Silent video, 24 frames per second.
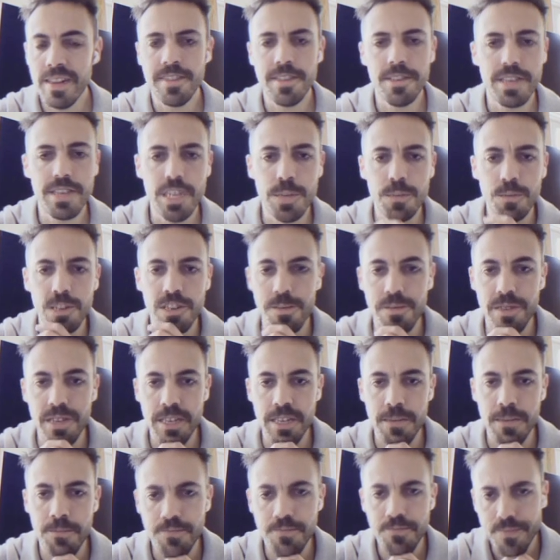and so this brings
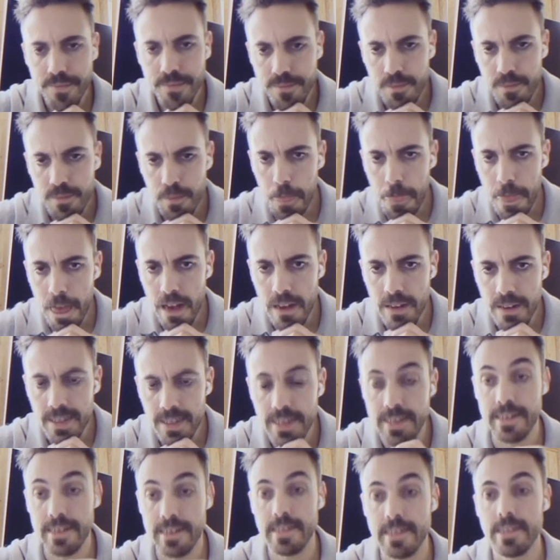me
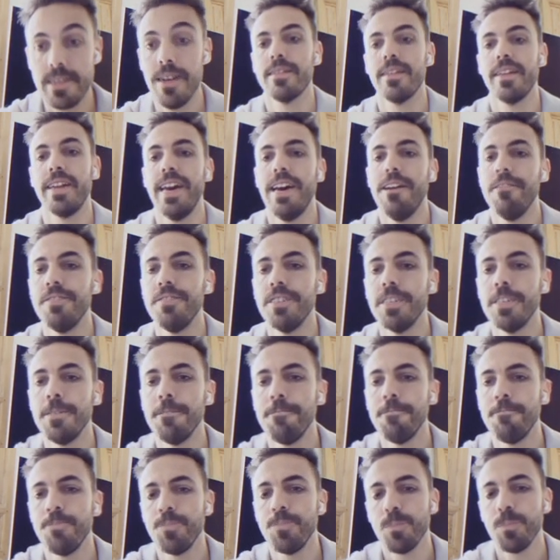to this talk that I have
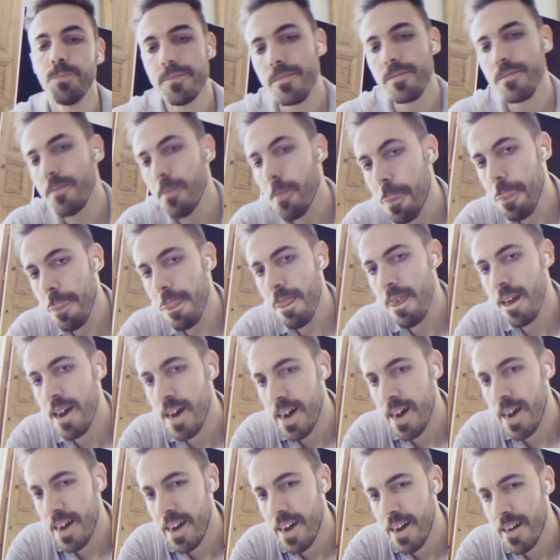here.
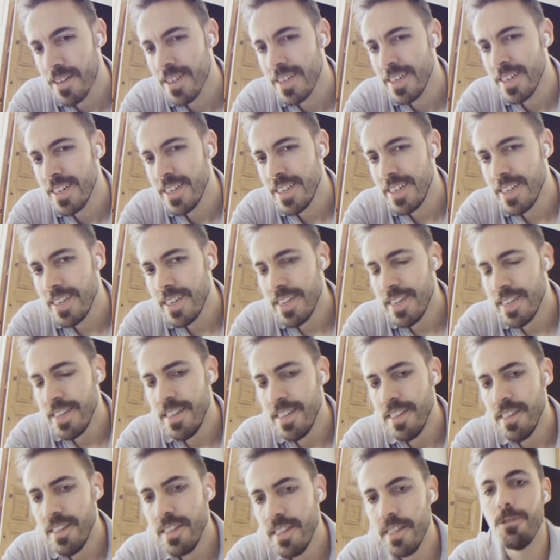Uh,
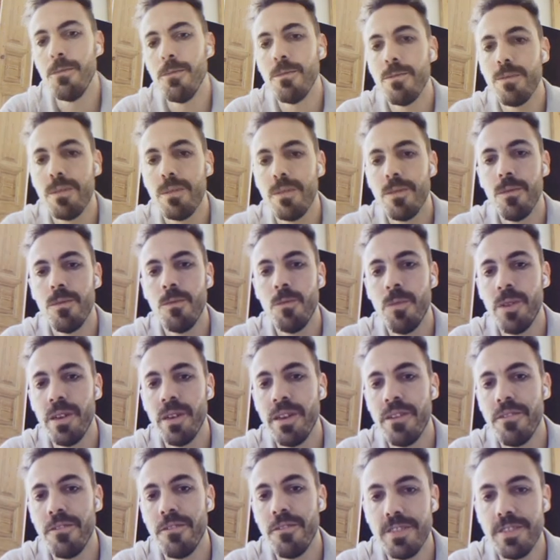so
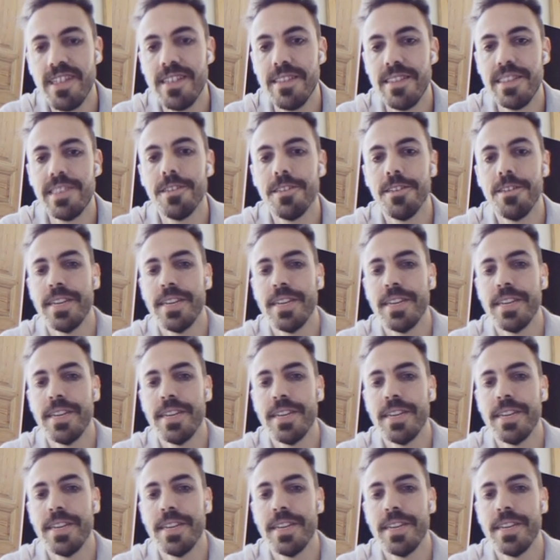we've recently